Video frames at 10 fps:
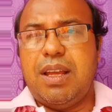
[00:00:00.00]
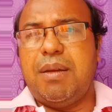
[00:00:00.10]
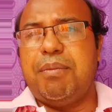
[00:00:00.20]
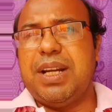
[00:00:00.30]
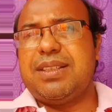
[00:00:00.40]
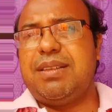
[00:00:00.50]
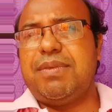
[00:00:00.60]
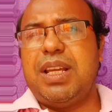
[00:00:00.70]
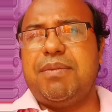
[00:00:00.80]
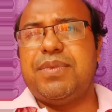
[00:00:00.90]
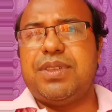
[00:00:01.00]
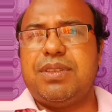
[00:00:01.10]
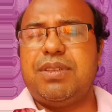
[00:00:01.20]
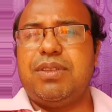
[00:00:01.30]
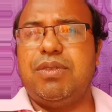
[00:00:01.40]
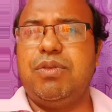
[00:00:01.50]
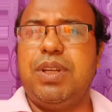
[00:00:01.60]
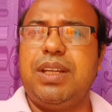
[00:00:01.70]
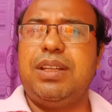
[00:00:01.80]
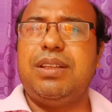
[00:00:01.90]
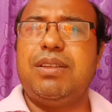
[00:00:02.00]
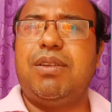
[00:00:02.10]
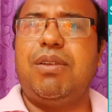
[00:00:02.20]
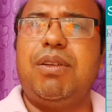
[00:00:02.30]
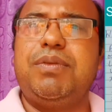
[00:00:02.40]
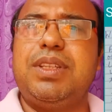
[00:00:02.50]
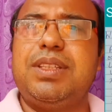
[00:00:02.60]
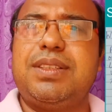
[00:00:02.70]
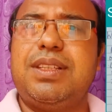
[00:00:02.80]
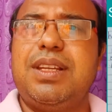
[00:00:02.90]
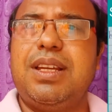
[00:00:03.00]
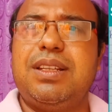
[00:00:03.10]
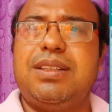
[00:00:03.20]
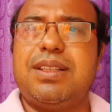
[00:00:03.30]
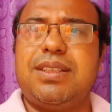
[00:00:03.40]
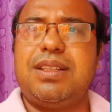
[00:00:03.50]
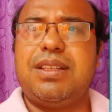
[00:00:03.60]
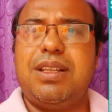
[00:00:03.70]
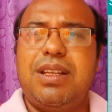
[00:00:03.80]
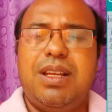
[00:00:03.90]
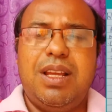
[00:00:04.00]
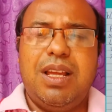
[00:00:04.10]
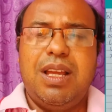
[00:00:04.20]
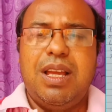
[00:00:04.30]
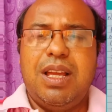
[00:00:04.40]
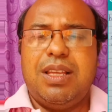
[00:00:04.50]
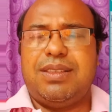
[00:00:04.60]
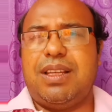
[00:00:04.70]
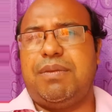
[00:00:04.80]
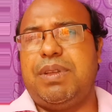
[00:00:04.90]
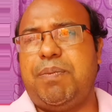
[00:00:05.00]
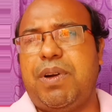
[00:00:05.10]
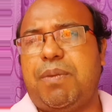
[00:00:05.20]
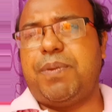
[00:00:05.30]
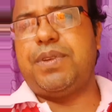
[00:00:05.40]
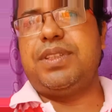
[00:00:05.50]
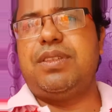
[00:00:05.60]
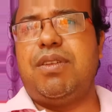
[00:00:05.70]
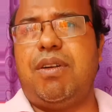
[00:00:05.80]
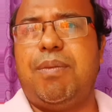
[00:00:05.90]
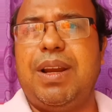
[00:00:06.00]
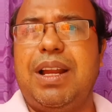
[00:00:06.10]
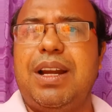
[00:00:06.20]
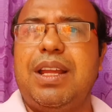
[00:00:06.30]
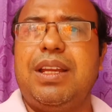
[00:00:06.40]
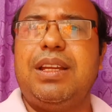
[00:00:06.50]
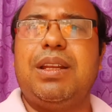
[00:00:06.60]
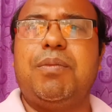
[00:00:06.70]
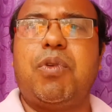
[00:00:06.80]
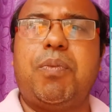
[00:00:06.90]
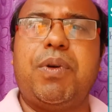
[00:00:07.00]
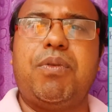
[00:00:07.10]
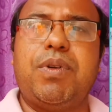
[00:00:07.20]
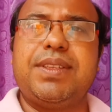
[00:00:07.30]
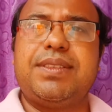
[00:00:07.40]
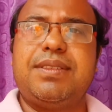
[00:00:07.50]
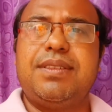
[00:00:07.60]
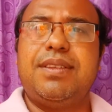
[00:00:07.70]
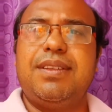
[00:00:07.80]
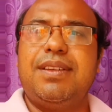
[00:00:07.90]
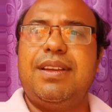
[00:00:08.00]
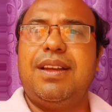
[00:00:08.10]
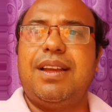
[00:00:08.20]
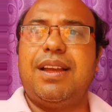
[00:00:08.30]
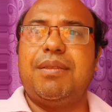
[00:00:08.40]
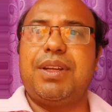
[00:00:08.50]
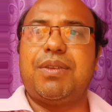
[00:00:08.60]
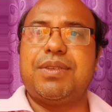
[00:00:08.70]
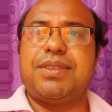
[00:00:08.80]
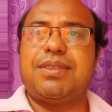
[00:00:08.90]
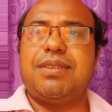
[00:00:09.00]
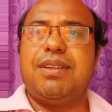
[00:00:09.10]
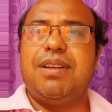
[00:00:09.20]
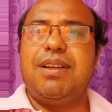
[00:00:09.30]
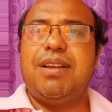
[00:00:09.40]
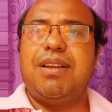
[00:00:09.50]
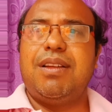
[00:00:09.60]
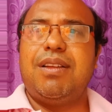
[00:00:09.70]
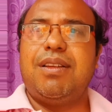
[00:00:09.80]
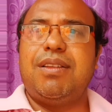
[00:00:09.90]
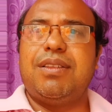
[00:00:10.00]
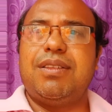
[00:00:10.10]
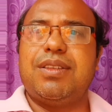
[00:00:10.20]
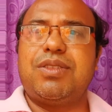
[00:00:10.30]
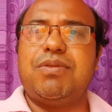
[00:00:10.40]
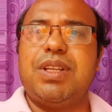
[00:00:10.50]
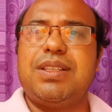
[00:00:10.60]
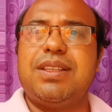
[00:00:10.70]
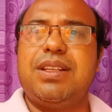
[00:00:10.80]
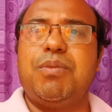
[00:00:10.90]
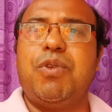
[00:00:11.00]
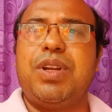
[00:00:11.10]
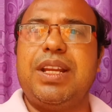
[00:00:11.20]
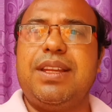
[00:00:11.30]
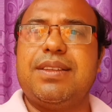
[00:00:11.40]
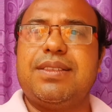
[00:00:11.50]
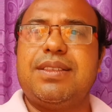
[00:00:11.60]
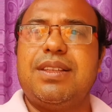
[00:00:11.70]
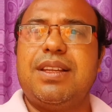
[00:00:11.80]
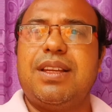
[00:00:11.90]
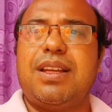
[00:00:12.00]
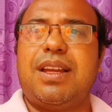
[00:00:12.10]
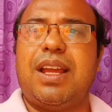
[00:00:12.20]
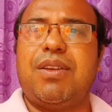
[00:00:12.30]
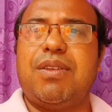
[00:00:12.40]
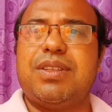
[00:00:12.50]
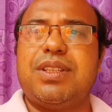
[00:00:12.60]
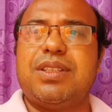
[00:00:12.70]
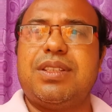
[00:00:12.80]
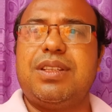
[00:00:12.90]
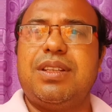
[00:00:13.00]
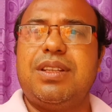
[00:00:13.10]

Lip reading: But sometimes doing all of this, it doesn't serve the purpose of learning in proper ways, because the students in remote areas cannot just